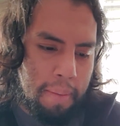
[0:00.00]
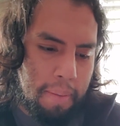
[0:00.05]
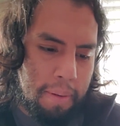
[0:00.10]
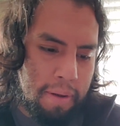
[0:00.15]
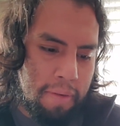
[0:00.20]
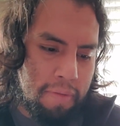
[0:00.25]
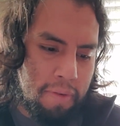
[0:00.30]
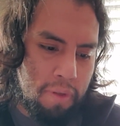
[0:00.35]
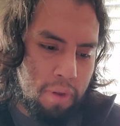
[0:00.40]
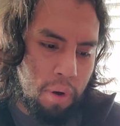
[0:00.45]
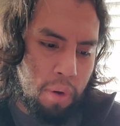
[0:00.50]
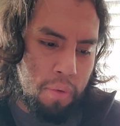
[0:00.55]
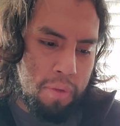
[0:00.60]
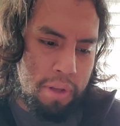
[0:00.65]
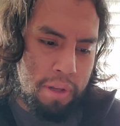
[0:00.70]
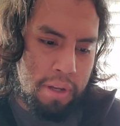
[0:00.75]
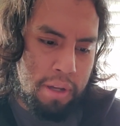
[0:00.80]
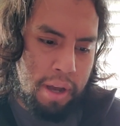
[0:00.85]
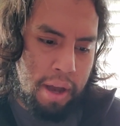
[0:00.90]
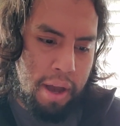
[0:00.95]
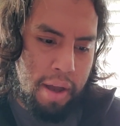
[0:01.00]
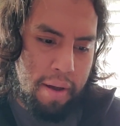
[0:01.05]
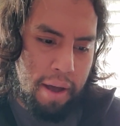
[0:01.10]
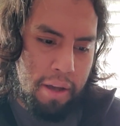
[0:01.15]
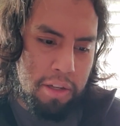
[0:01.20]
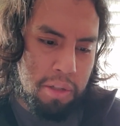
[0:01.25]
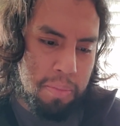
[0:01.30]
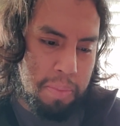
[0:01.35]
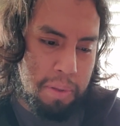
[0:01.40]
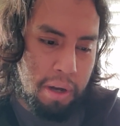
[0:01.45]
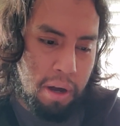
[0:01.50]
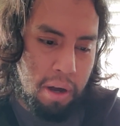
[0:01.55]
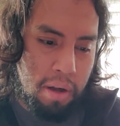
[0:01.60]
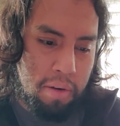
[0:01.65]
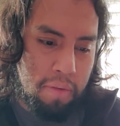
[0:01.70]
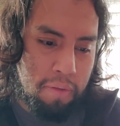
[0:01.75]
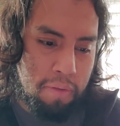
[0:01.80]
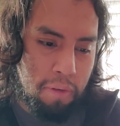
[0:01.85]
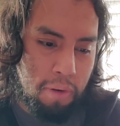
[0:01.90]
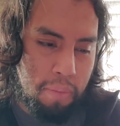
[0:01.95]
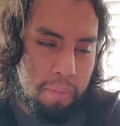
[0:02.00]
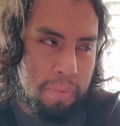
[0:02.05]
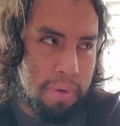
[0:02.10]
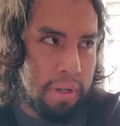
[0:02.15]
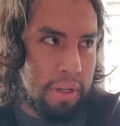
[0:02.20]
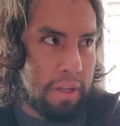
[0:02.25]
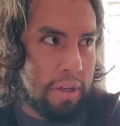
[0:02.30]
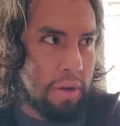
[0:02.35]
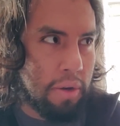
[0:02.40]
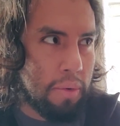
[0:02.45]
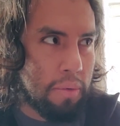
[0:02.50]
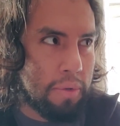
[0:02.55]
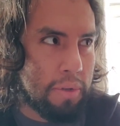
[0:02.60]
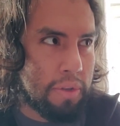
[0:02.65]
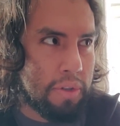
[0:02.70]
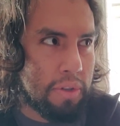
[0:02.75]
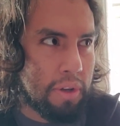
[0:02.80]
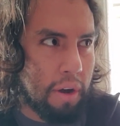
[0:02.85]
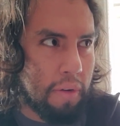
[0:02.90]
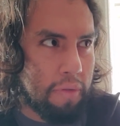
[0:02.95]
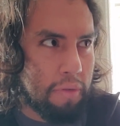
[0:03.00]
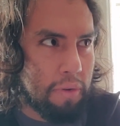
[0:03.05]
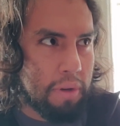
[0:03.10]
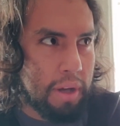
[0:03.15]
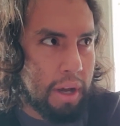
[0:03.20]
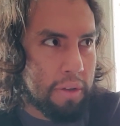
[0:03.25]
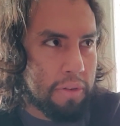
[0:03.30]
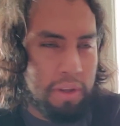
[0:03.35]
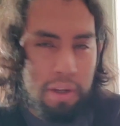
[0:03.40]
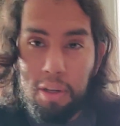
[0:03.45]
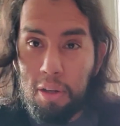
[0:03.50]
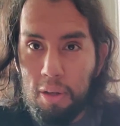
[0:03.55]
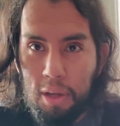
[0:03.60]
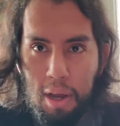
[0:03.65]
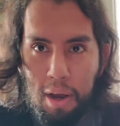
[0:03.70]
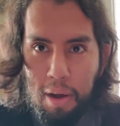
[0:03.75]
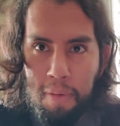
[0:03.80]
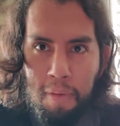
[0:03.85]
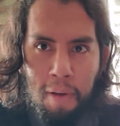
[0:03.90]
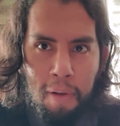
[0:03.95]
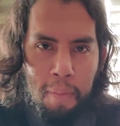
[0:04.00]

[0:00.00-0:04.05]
even though the Espeon from Neo Discovery, I think, yeah,